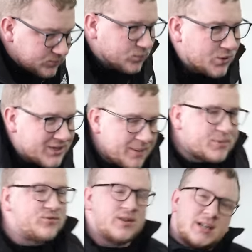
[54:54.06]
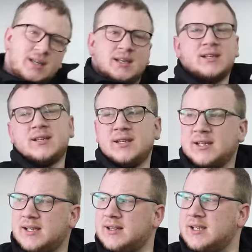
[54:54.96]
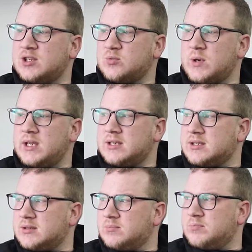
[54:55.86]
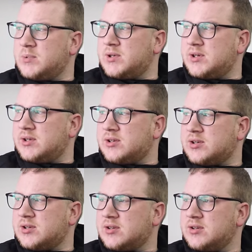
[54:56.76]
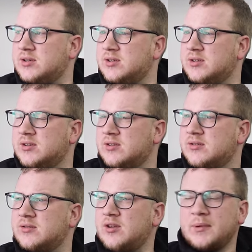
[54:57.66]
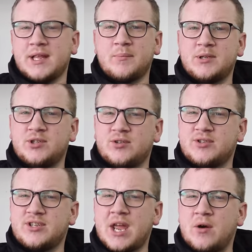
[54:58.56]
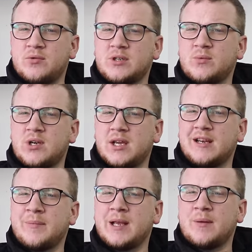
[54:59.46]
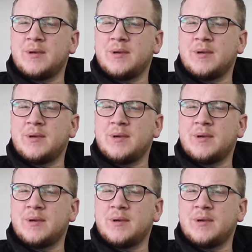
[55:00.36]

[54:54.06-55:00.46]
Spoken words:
what's happened, really, in these weeks, but... Not been that busy on sales. I would like it to pick up